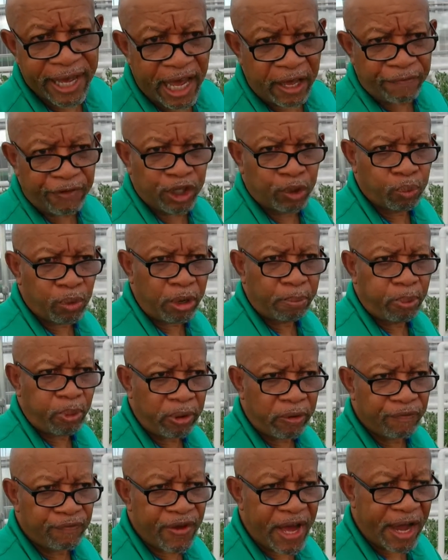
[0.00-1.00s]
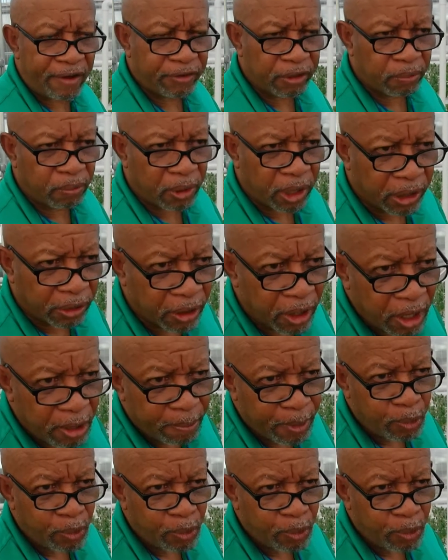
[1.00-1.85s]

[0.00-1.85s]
Catfish 1.5-to-1.